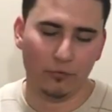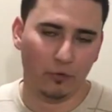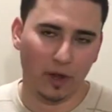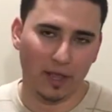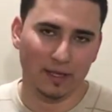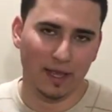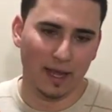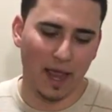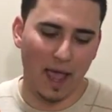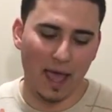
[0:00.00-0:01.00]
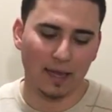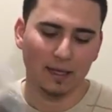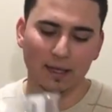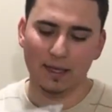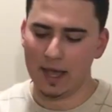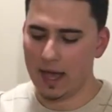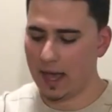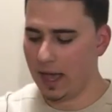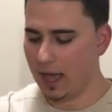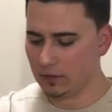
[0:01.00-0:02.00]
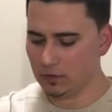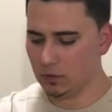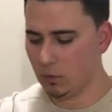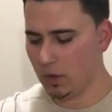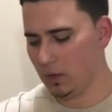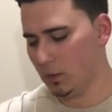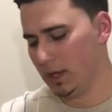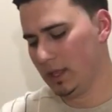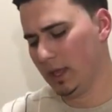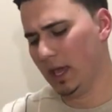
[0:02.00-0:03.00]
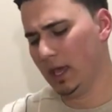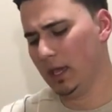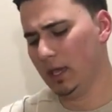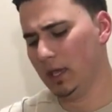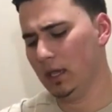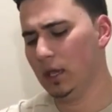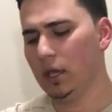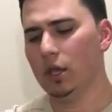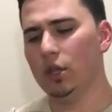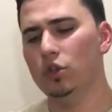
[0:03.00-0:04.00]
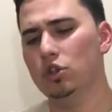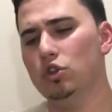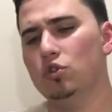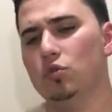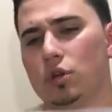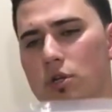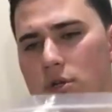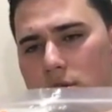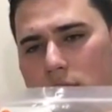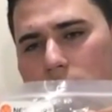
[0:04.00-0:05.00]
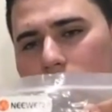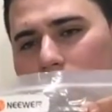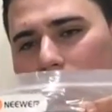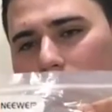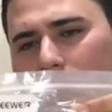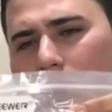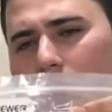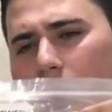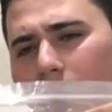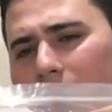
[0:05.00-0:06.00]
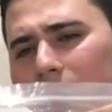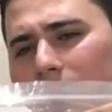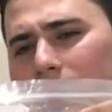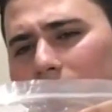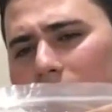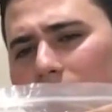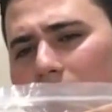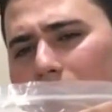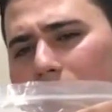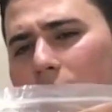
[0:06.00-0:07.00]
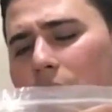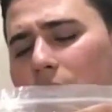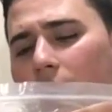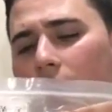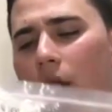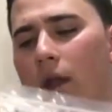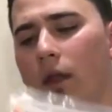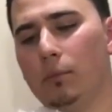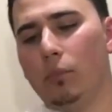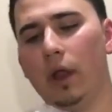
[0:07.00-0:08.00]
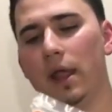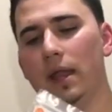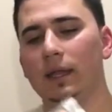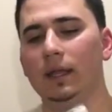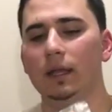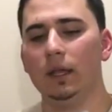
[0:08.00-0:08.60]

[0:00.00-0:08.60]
offer a Dead Cat. I actually went with a Neewer, that's what it's called, Neewer brand.